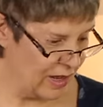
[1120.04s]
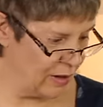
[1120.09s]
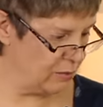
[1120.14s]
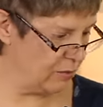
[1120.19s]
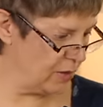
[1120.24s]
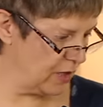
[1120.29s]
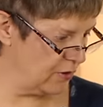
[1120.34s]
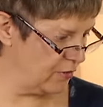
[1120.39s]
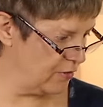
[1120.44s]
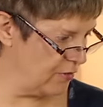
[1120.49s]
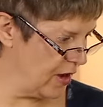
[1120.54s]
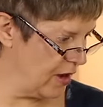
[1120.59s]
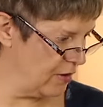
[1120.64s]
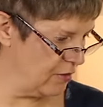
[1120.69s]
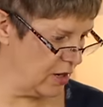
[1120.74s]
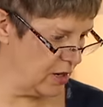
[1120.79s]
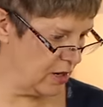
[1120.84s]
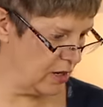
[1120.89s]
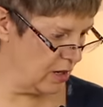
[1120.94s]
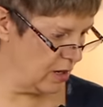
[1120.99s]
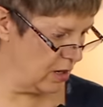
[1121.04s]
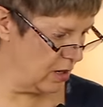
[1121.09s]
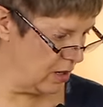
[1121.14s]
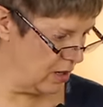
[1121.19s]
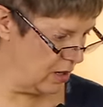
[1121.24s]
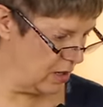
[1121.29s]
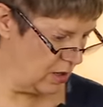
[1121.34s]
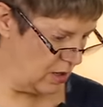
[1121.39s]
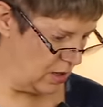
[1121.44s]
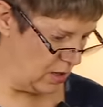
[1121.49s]
can be very
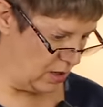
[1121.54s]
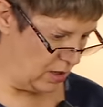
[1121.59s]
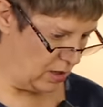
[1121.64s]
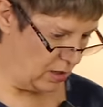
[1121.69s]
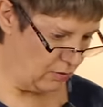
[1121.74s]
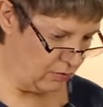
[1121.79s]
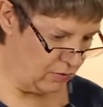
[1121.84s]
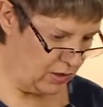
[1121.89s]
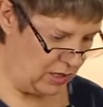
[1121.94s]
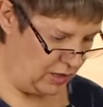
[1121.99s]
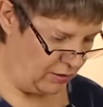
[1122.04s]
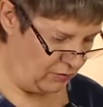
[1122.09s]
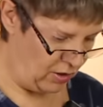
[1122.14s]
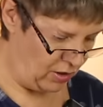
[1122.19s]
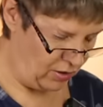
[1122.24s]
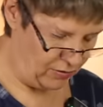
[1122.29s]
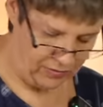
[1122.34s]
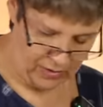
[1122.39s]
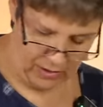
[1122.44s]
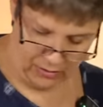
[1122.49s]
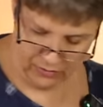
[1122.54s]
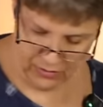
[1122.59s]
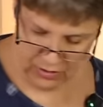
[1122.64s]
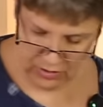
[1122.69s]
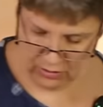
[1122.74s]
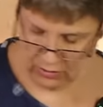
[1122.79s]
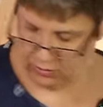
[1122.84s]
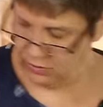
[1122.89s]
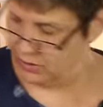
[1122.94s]
really rough. Now I've just